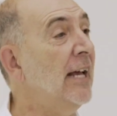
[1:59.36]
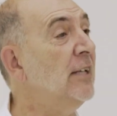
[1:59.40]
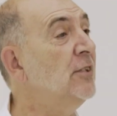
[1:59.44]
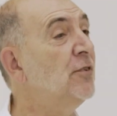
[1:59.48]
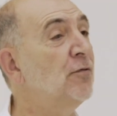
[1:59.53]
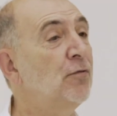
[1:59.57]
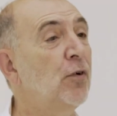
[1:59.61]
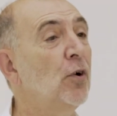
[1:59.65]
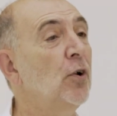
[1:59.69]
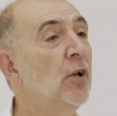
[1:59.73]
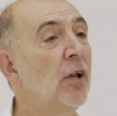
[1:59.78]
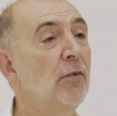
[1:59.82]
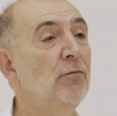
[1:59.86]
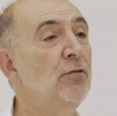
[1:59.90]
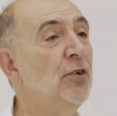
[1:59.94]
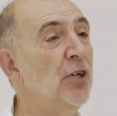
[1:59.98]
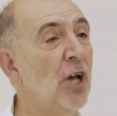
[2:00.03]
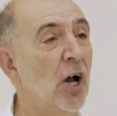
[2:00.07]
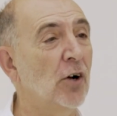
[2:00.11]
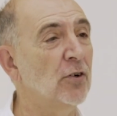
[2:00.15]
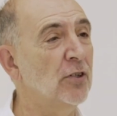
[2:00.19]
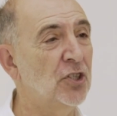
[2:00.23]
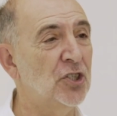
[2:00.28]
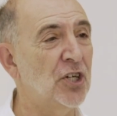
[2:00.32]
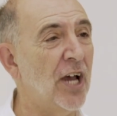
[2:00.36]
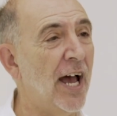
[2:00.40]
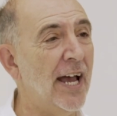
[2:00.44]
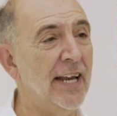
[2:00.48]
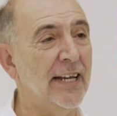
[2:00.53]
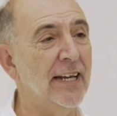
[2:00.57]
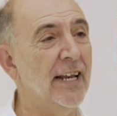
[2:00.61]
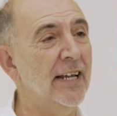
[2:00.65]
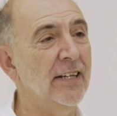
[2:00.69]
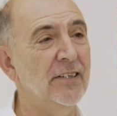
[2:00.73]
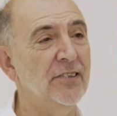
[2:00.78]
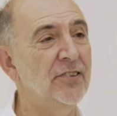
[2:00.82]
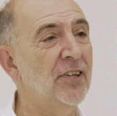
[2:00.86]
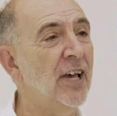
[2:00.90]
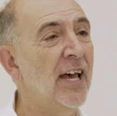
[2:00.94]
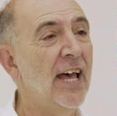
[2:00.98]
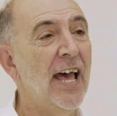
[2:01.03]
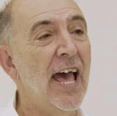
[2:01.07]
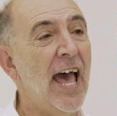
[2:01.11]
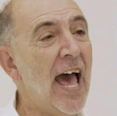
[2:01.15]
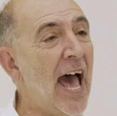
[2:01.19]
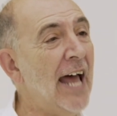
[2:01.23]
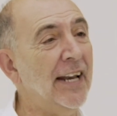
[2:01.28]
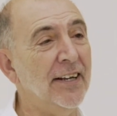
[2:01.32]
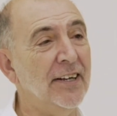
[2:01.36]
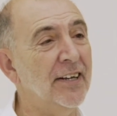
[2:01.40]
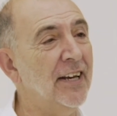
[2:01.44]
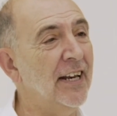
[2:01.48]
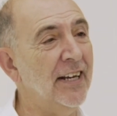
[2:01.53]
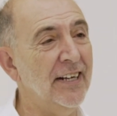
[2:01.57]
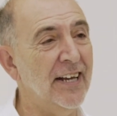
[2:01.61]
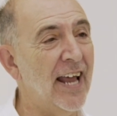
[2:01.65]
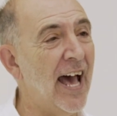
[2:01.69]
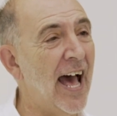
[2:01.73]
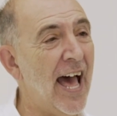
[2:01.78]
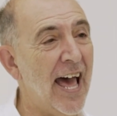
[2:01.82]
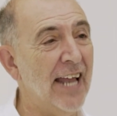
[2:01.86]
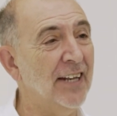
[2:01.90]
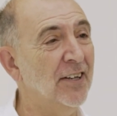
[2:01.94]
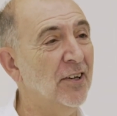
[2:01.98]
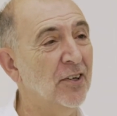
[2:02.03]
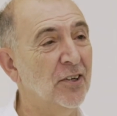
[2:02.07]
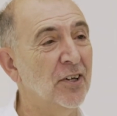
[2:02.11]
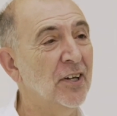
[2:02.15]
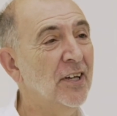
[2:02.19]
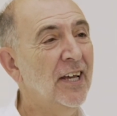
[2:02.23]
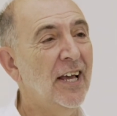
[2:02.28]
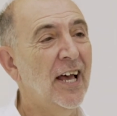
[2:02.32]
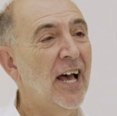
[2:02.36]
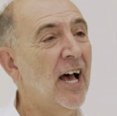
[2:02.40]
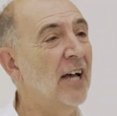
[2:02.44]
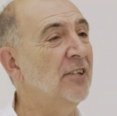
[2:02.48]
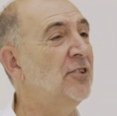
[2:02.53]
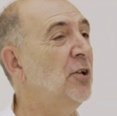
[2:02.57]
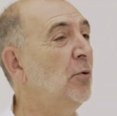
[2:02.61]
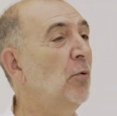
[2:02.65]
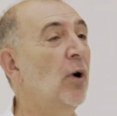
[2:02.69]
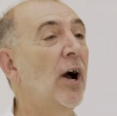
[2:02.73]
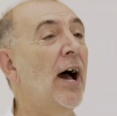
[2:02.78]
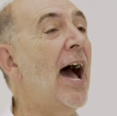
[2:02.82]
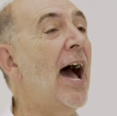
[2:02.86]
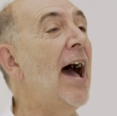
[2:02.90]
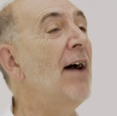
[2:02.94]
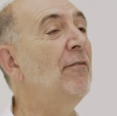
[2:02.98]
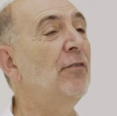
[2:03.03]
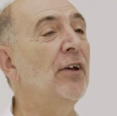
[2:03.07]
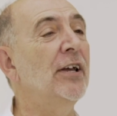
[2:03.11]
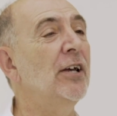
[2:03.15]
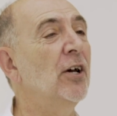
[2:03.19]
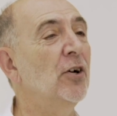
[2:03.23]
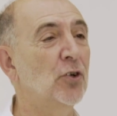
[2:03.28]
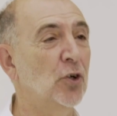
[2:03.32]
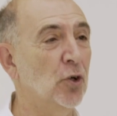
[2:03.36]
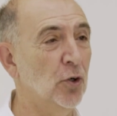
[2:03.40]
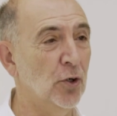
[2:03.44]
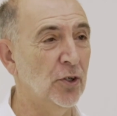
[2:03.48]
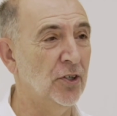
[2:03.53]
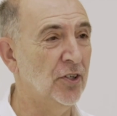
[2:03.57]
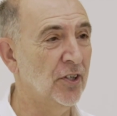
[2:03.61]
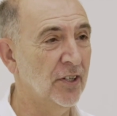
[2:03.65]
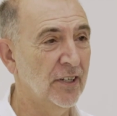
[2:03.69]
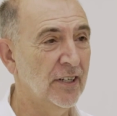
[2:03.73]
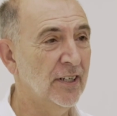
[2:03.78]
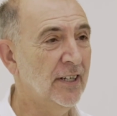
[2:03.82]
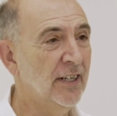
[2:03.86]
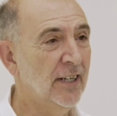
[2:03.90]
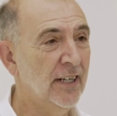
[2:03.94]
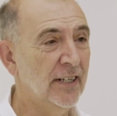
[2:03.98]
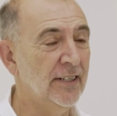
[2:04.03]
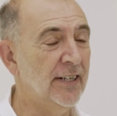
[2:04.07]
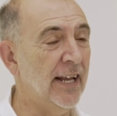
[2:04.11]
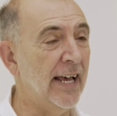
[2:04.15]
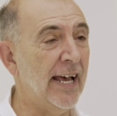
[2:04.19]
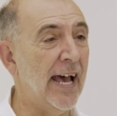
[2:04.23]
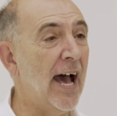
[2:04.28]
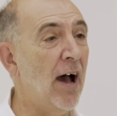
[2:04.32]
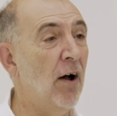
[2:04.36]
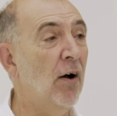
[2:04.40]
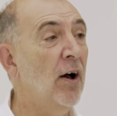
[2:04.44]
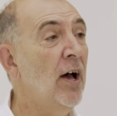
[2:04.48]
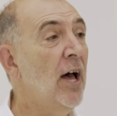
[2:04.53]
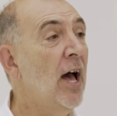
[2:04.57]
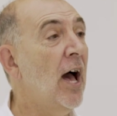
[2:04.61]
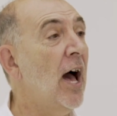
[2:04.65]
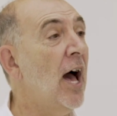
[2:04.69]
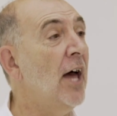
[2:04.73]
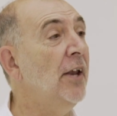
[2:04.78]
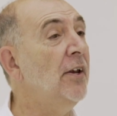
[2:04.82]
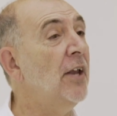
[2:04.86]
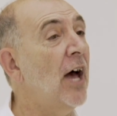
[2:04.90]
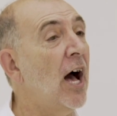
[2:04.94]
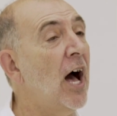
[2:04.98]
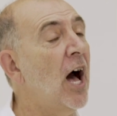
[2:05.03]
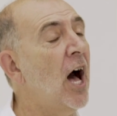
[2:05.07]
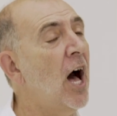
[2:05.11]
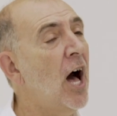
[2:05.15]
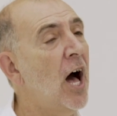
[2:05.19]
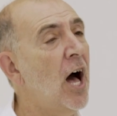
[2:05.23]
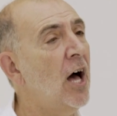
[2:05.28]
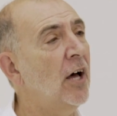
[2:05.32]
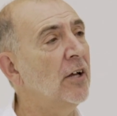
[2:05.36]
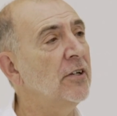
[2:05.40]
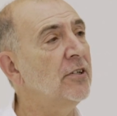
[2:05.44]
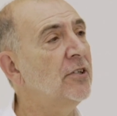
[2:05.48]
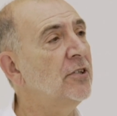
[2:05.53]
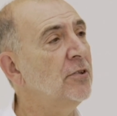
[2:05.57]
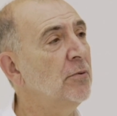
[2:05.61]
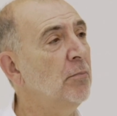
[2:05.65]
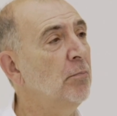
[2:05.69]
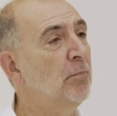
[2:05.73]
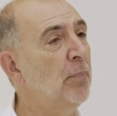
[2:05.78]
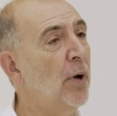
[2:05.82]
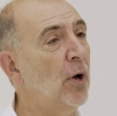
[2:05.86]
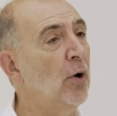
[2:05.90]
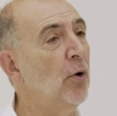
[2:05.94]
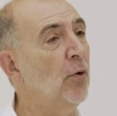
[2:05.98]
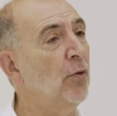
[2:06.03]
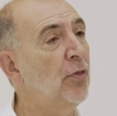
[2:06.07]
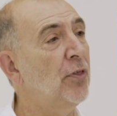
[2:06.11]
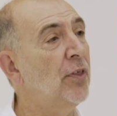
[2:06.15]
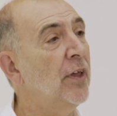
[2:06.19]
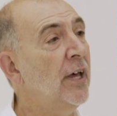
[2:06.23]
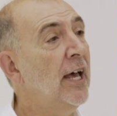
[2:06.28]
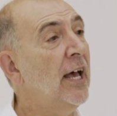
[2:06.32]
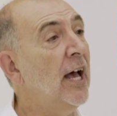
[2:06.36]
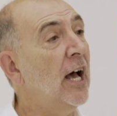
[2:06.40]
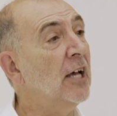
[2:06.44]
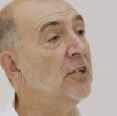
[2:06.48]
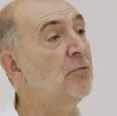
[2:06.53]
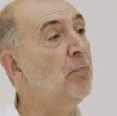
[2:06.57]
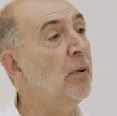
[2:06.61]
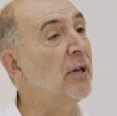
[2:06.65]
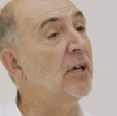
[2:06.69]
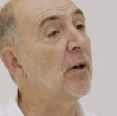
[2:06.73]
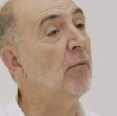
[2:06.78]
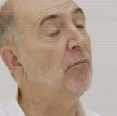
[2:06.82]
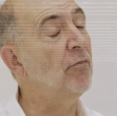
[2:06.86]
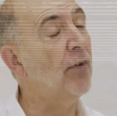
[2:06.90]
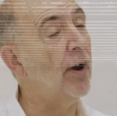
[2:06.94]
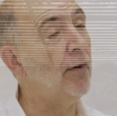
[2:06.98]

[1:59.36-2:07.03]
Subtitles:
it's full of young Chinese hand in hand, as it having a good day out. And art both has become